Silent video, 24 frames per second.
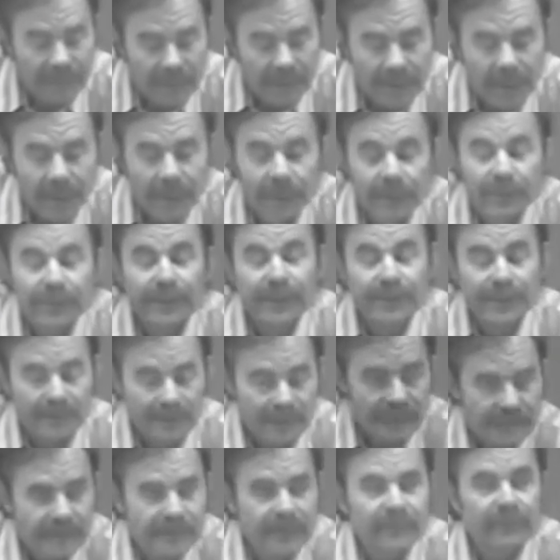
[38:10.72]
Uh, there
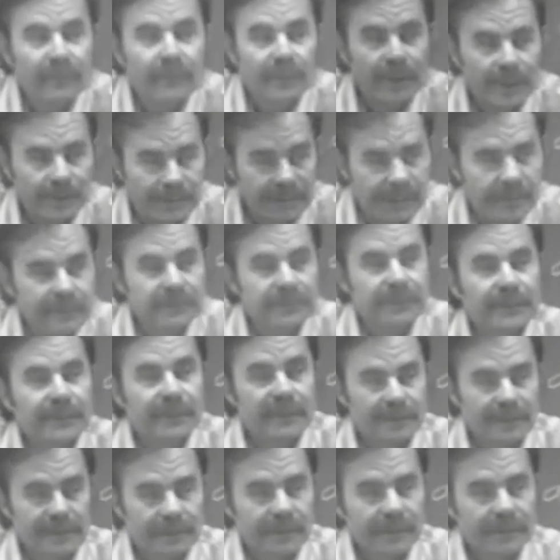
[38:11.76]
are several wineries doing
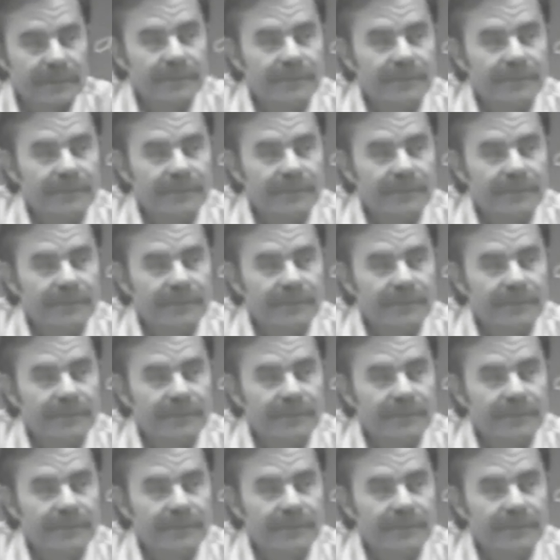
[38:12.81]
it